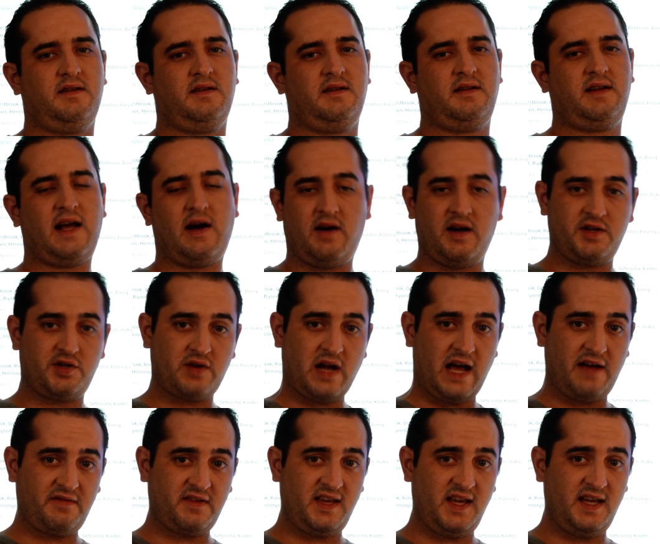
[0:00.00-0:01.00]
Now on
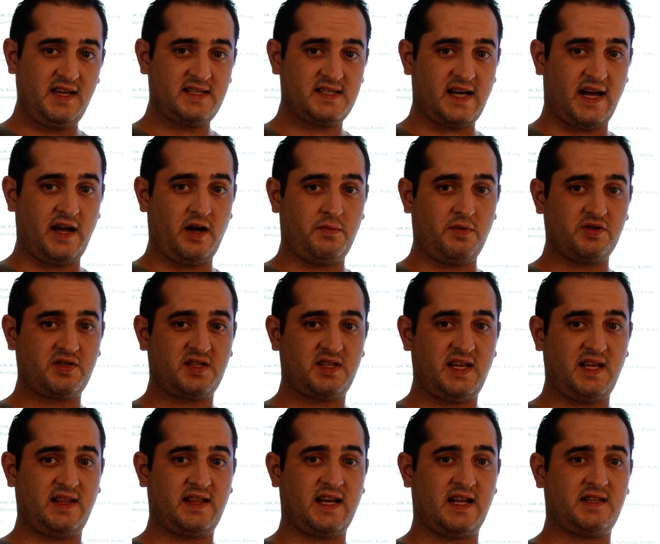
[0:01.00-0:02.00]
DraftKings, I almost
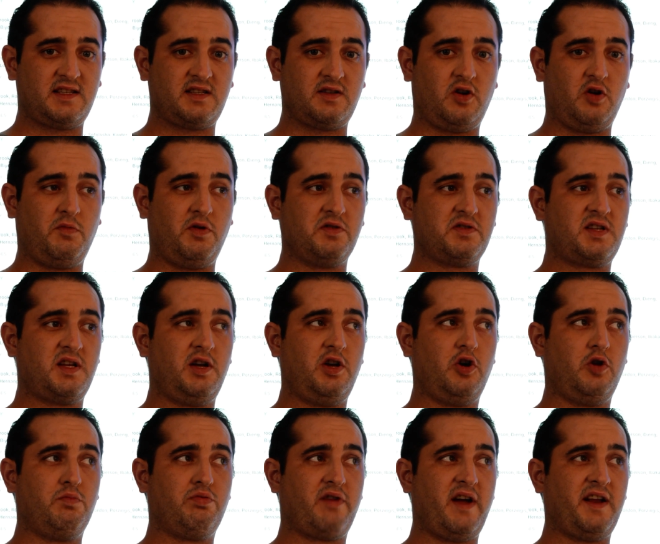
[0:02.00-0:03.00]
think that's almost a
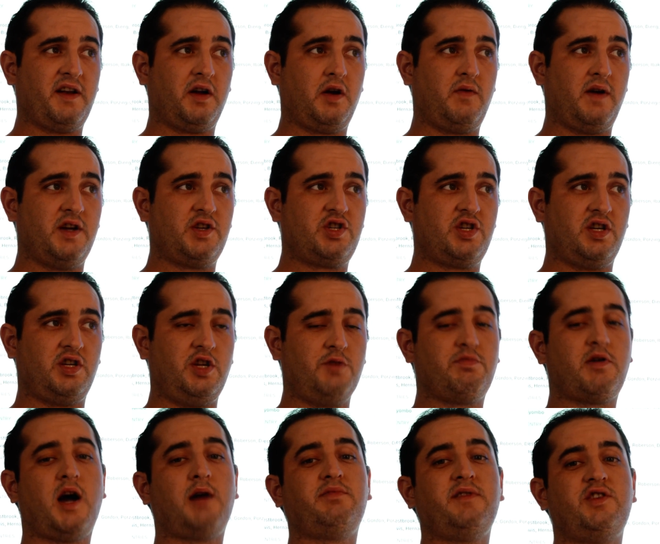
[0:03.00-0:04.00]
no-brainer question. You
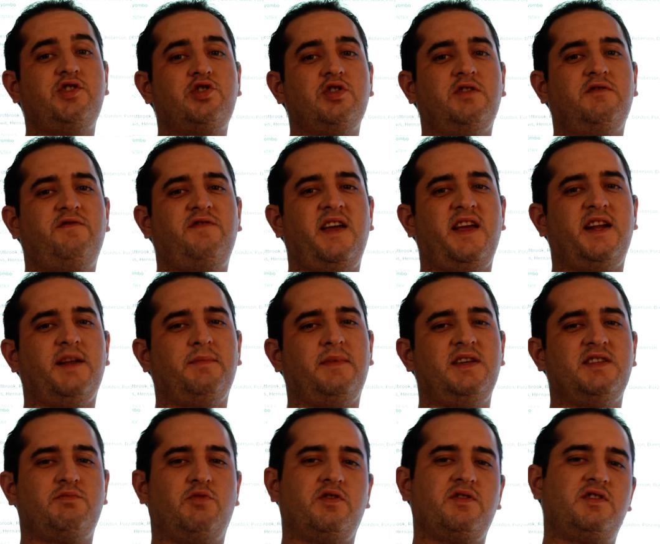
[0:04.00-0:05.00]
probably should fade him.
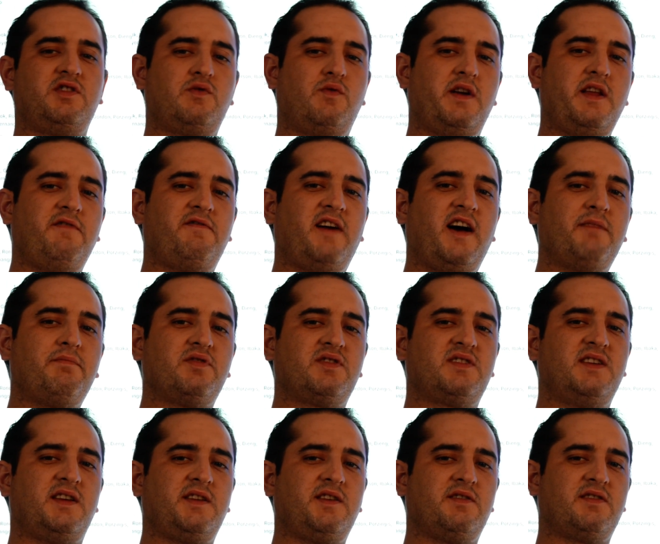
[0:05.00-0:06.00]
He's more than
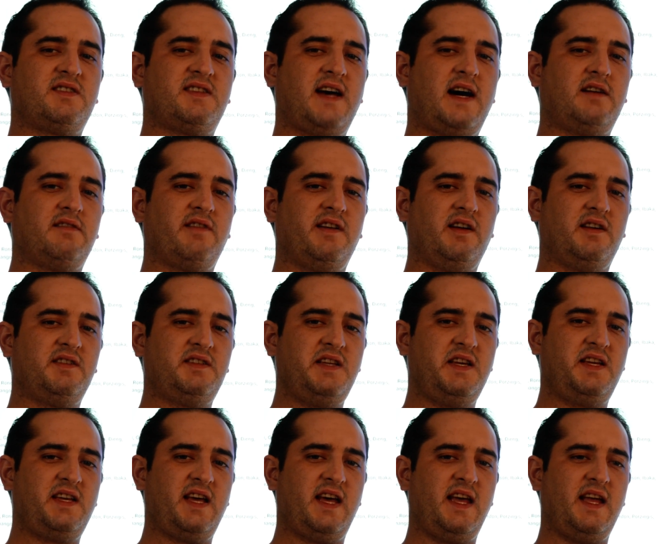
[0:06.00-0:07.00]
25% of your salary on
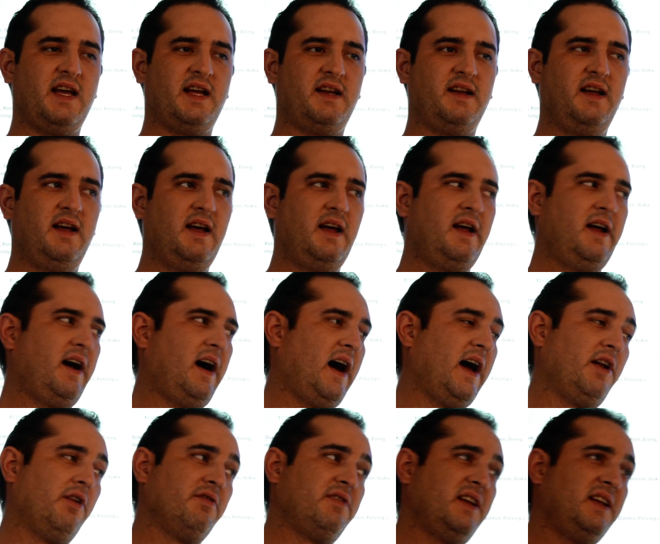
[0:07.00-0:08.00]
DK, and I
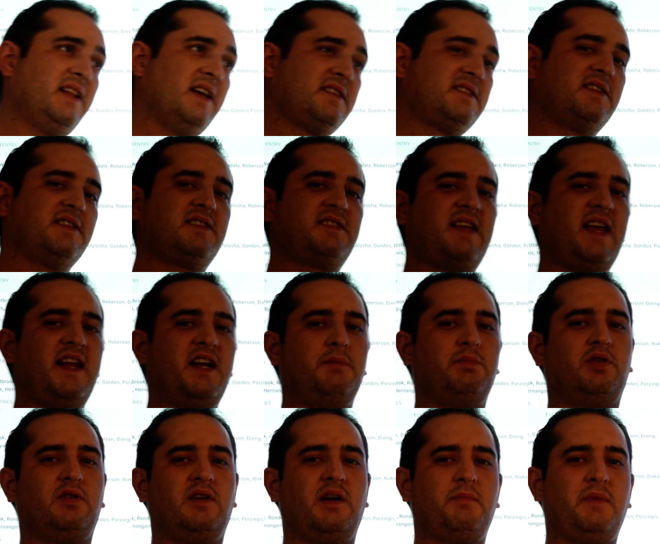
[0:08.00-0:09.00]
don't think that's
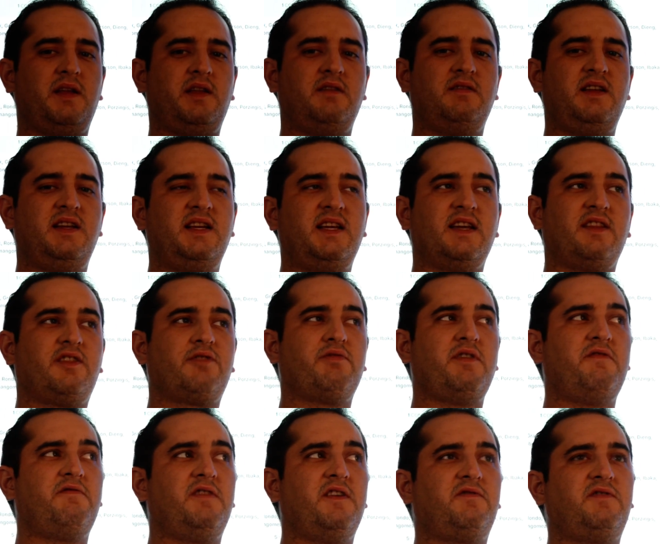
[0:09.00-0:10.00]
sustainable. I mean, you need to get
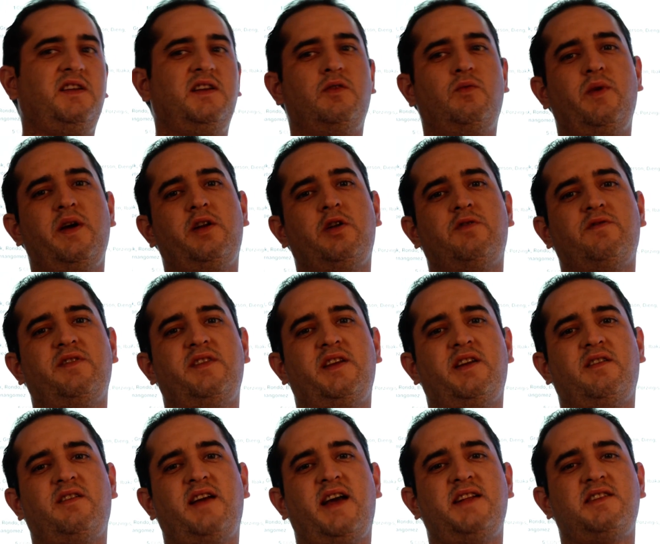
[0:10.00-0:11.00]
350 to win over
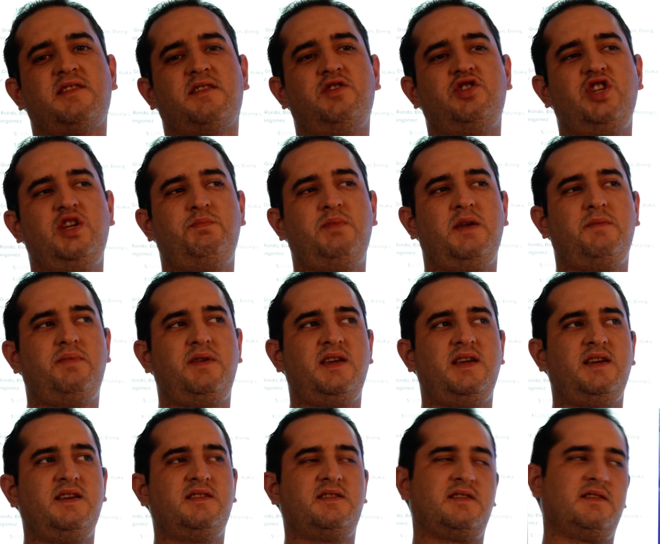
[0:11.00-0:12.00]
there nights on
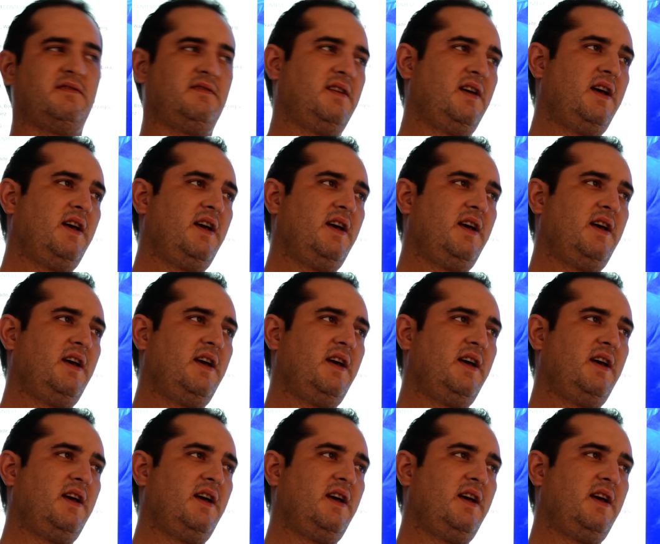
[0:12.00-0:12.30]
GPPs and,